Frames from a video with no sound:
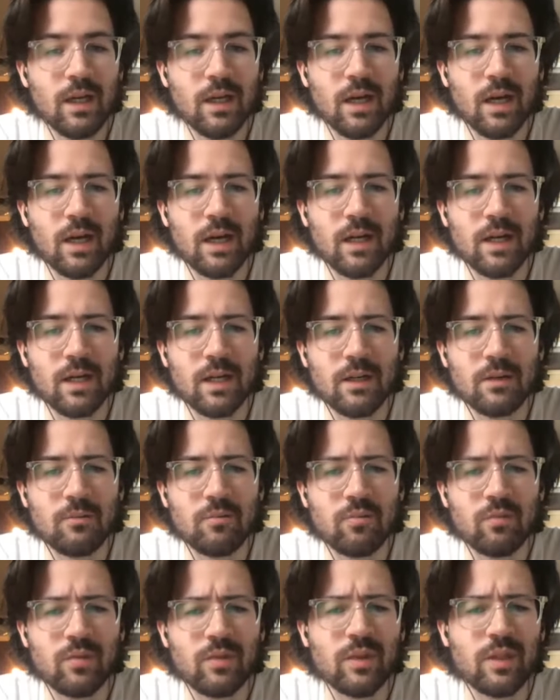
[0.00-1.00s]

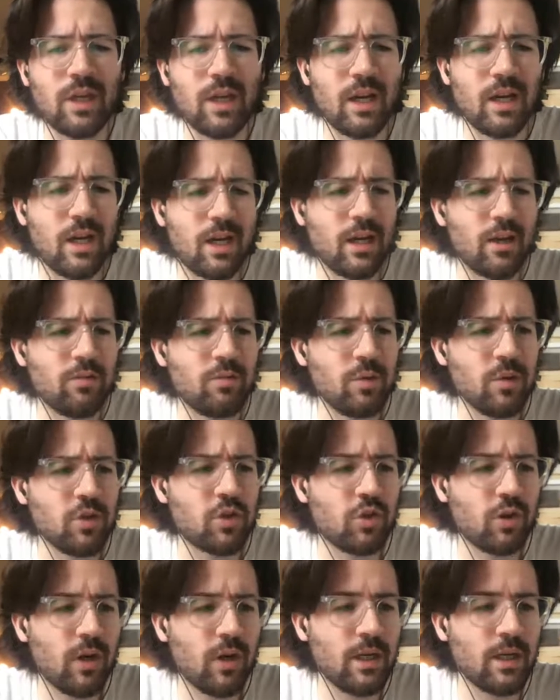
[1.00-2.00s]
I've been
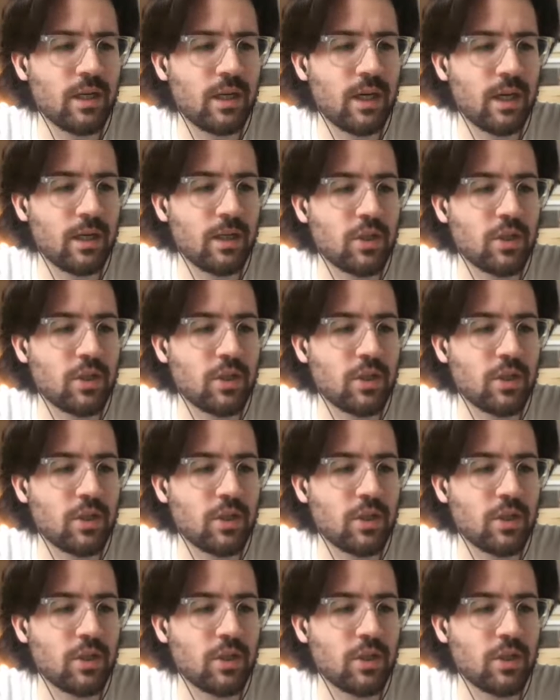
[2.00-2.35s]
trying to kind